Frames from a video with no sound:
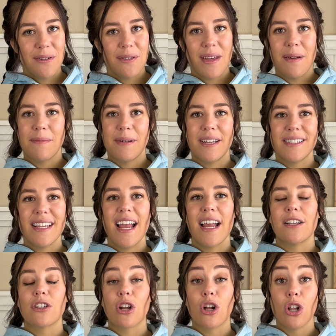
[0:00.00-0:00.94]
thumbnails
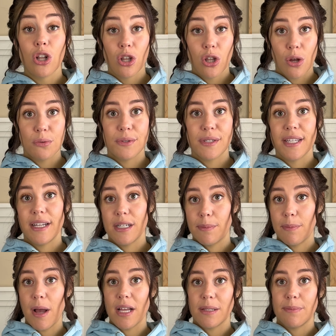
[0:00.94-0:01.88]
as closely as
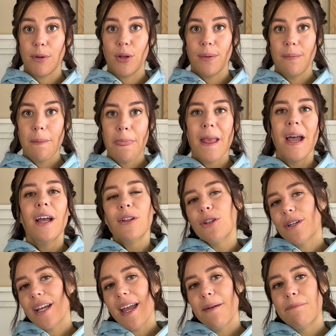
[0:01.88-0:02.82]
possible.
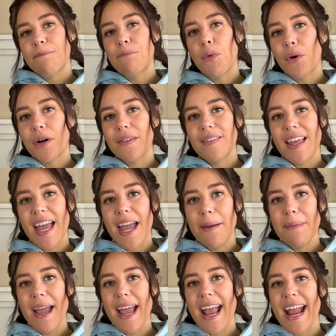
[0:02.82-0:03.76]
Look at more of
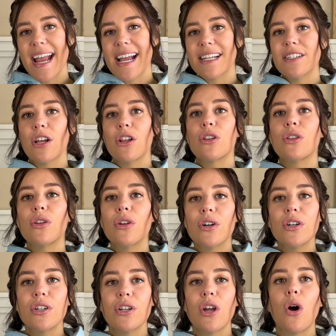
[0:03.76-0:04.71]
them and
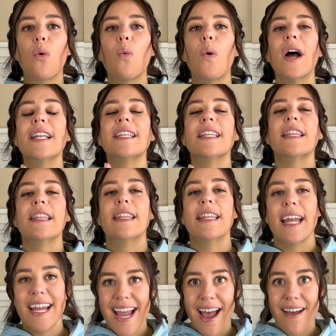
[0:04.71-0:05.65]
learn what
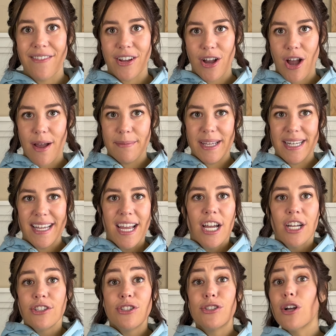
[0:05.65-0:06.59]
they have in common.
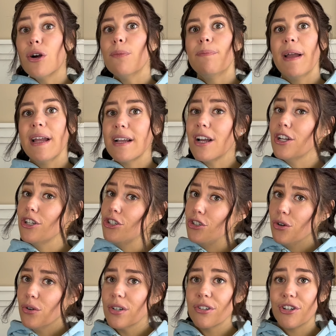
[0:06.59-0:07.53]
Don't bank on
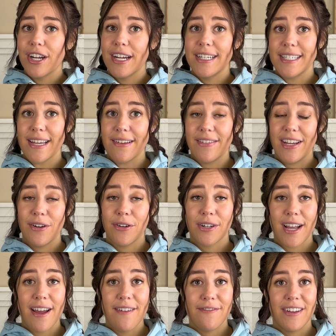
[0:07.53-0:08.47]
your creativity or
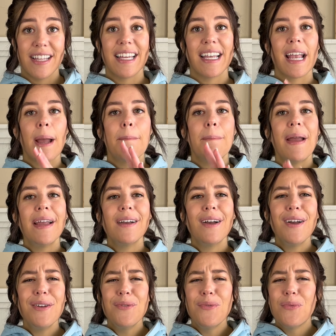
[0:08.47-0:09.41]
gut feeling. Bank
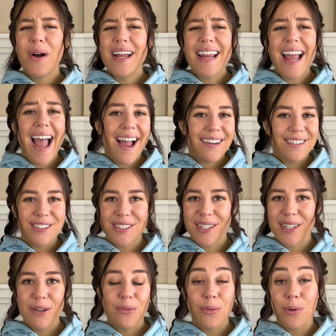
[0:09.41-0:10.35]
on what
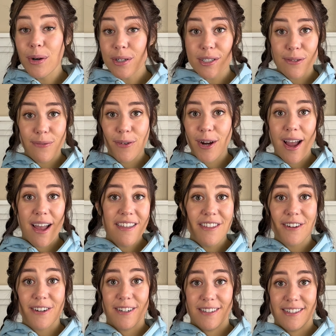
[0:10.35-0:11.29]
actually works for
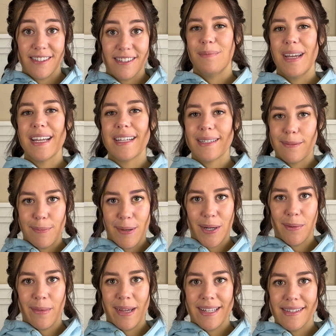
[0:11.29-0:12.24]
others.
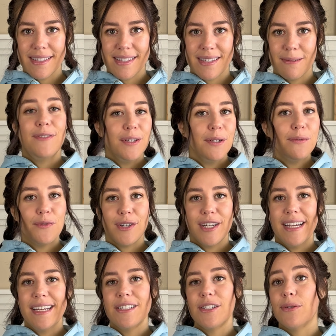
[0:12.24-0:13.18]
Experiments. Feel
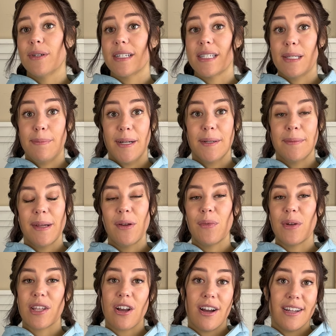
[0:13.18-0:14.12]
free to experiment
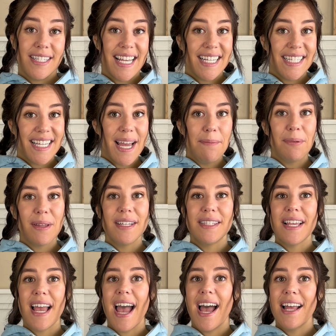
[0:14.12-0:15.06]
with content
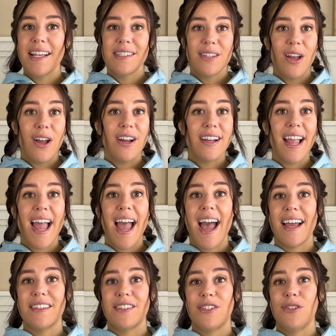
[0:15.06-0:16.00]
templates as long
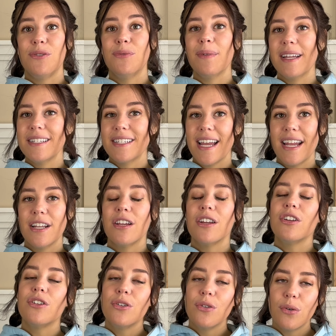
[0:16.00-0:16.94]
as you
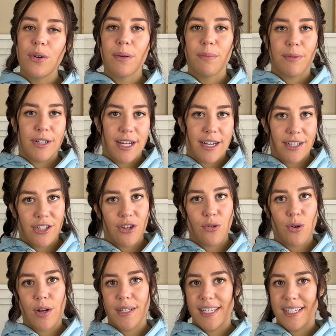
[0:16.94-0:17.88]
maintain your production
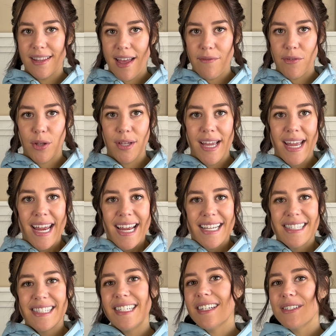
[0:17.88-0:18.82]
quality level.
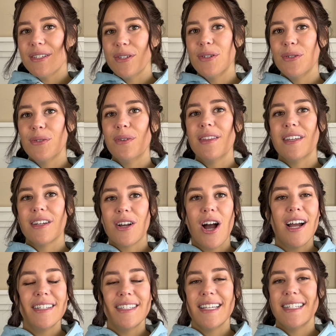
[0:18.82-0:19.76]
Stick to the
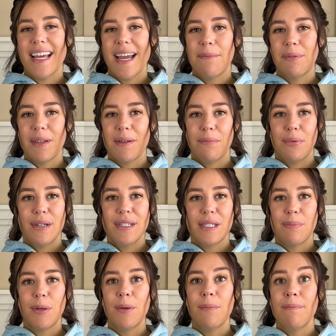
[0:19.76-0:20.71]
content template
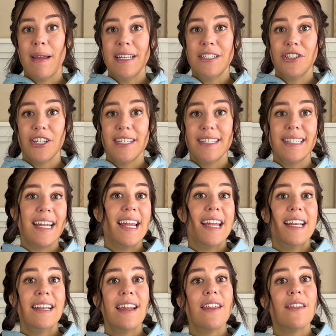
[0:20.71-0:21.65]
principle mentioned
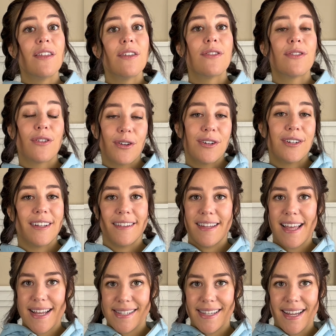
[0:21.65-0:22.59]
in the third
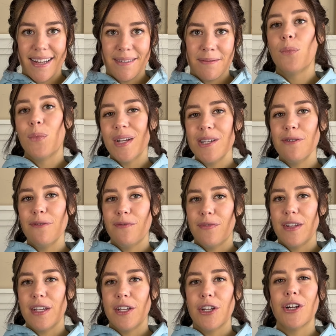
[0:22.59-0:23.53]
lesson. When you
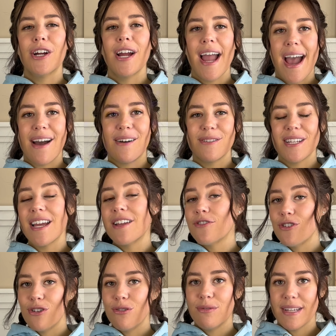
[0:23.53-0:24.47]
figure out a
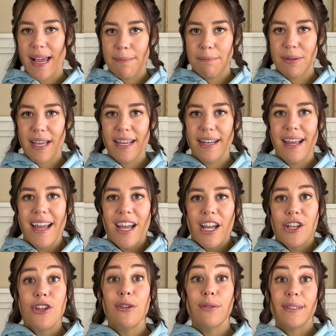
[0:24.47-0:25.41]
new template,
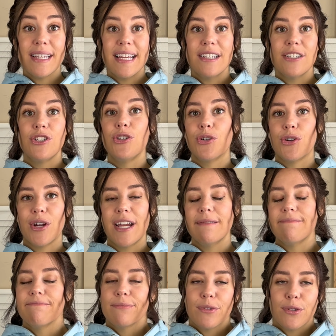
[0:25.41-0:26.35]
use it to
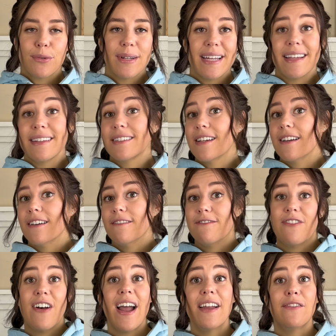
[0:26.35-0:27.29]
create 3 to
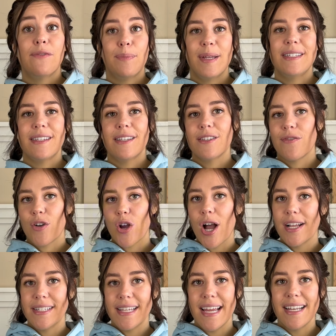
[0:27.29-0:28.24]
5 pieces of
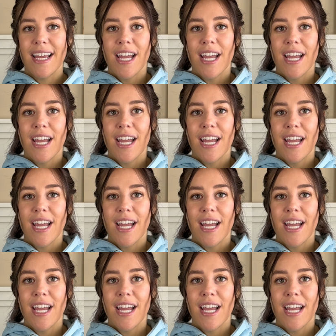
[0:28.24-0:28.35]
content